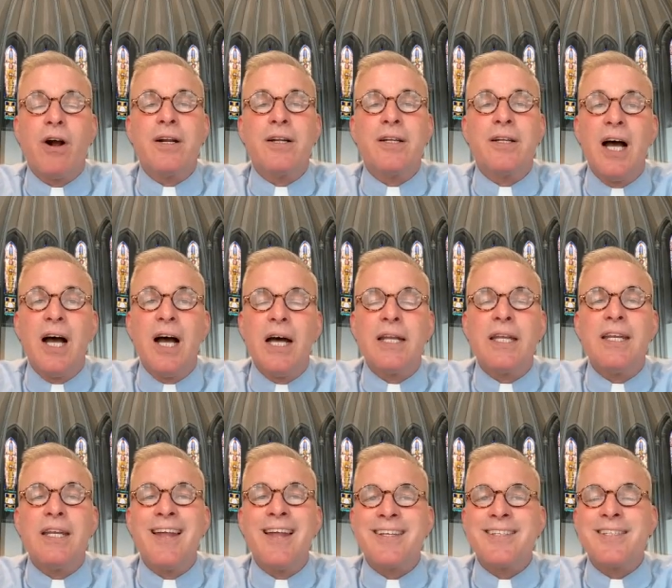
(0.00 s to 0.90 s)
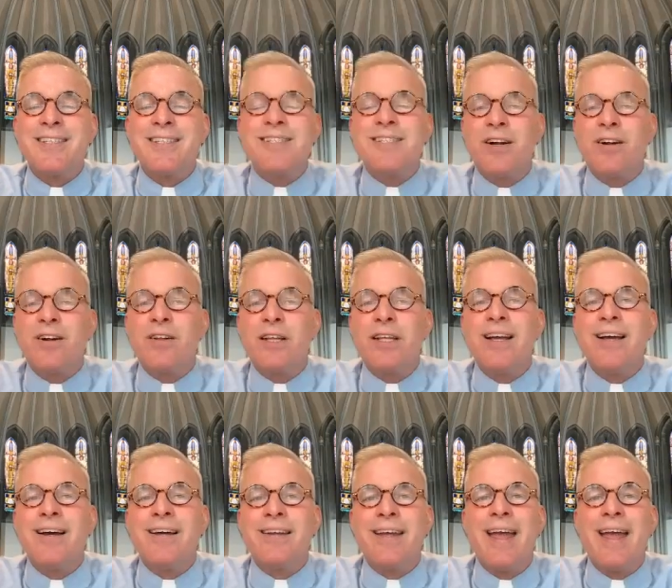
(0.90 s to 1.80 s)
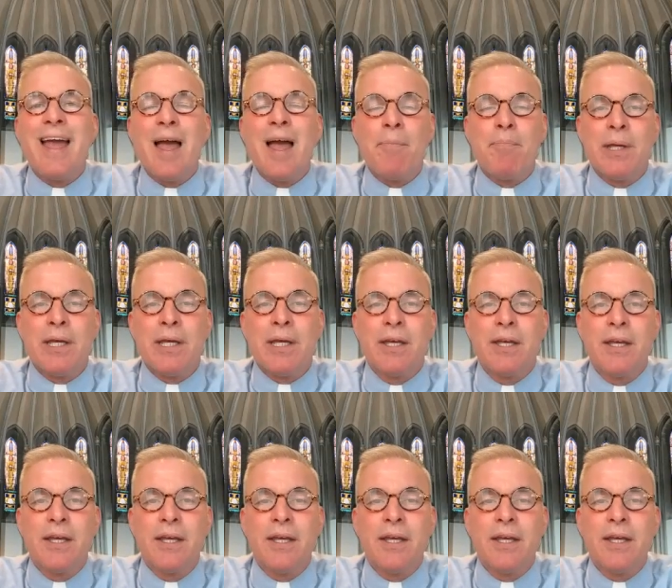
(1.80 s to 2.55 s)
are not necessarily unhappy,